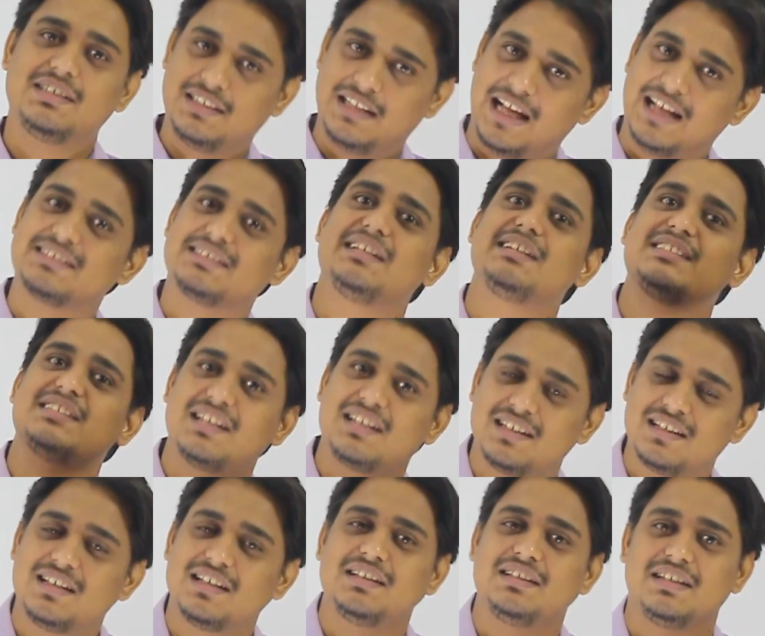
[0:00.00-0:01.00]
Answer is
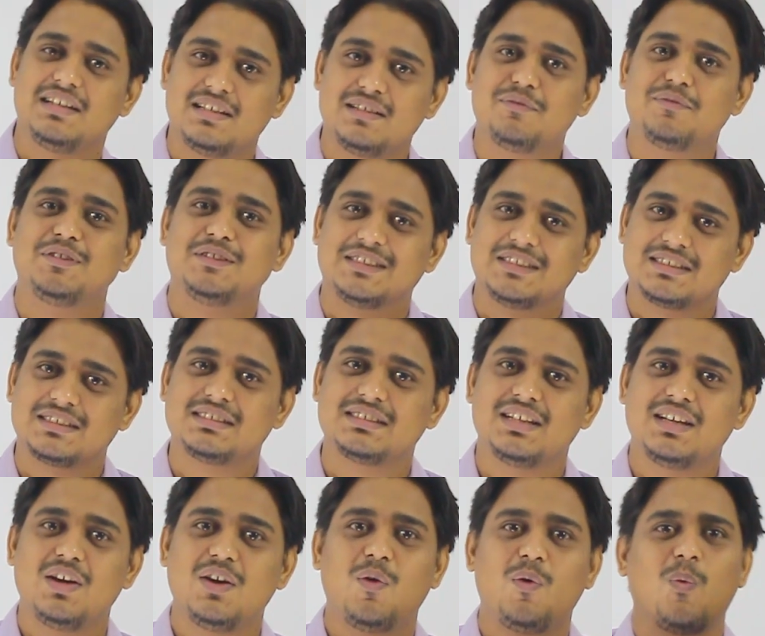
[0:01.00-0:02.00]
there in physics.
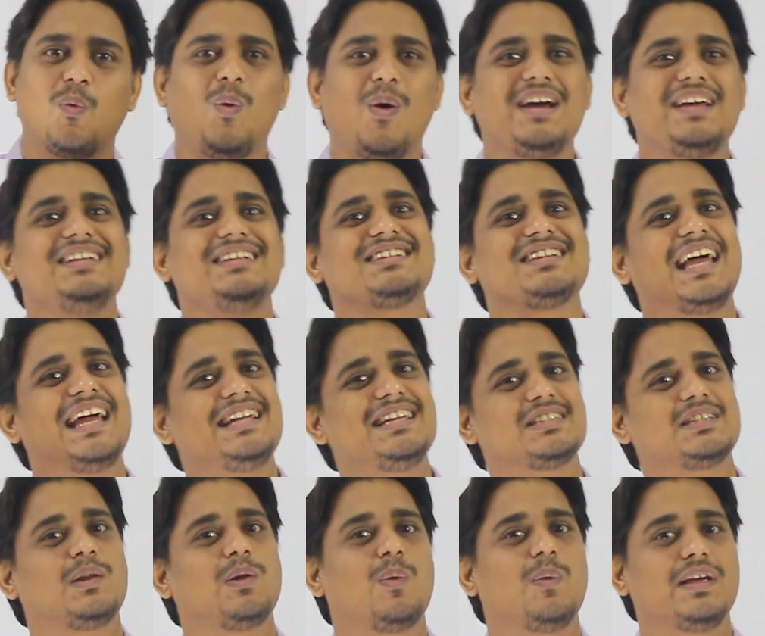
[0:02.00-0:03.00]
Why this light is
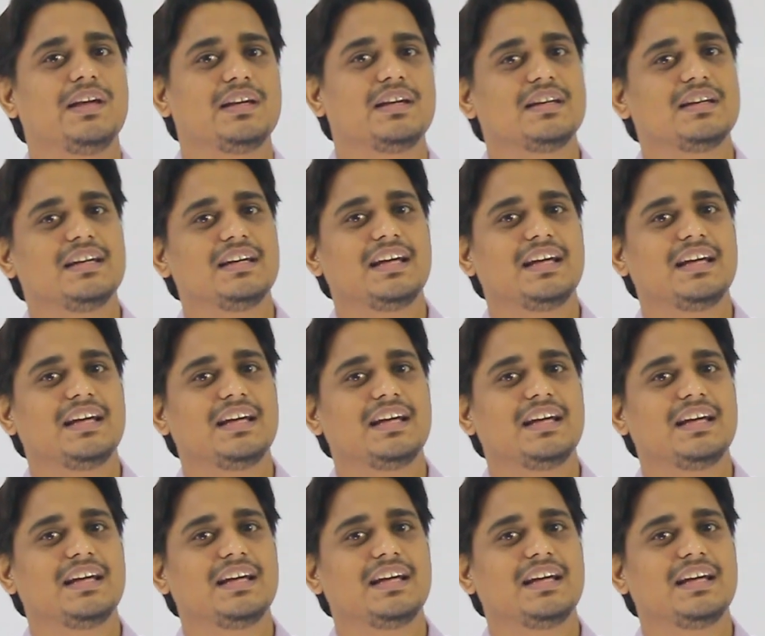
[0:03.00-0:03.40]
glowing?